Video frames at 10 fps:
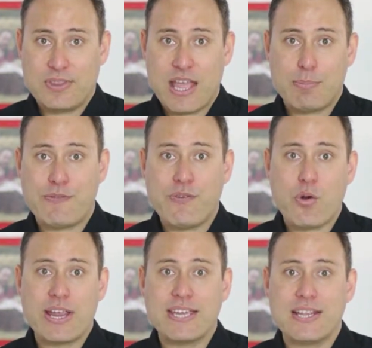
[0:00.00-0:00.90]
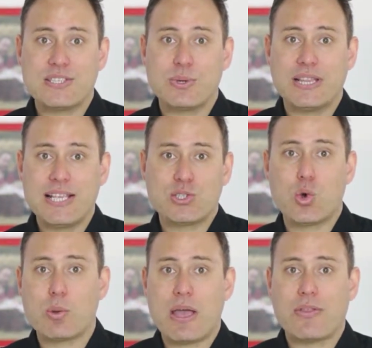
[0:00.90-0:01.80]
Now, before I get into it, let's
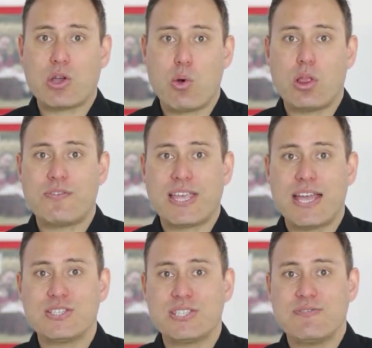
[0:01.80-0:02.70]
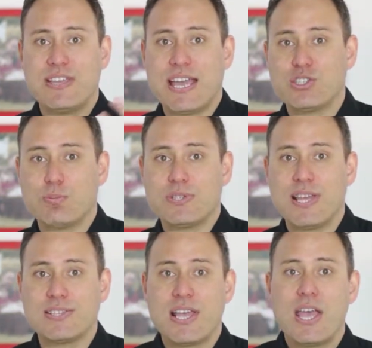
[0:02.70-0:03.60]
talk about the qualifications the VA should
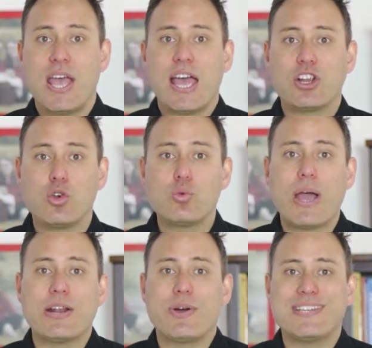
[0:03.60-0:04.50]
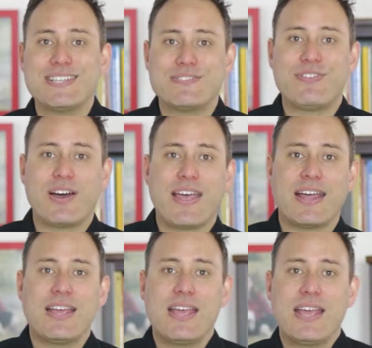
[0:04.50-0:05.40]
possess, and a good way to identify
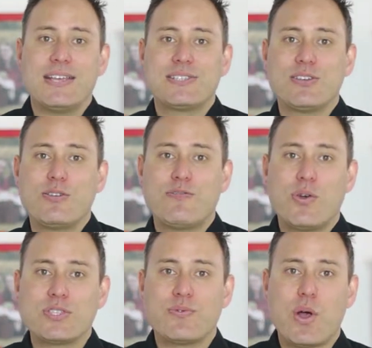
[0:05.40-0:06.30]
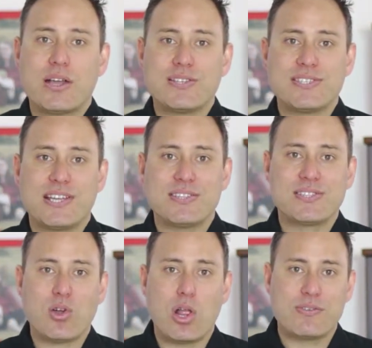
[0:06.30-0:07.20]
that is to first of all understand the
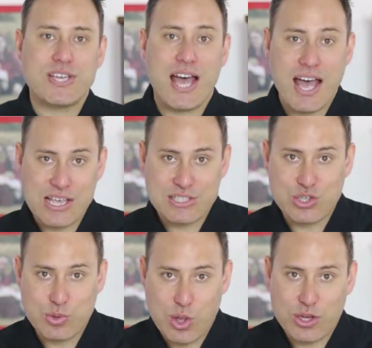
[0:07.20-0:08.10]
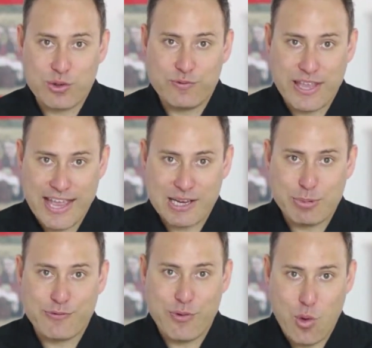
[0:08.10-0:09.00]
style of tasks you would like your VA to
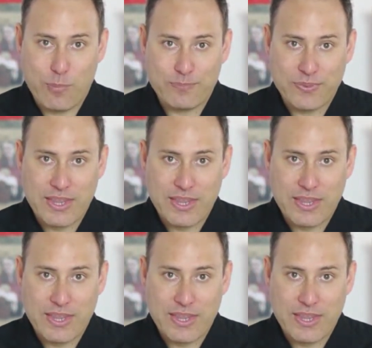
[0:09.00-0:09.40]
perform.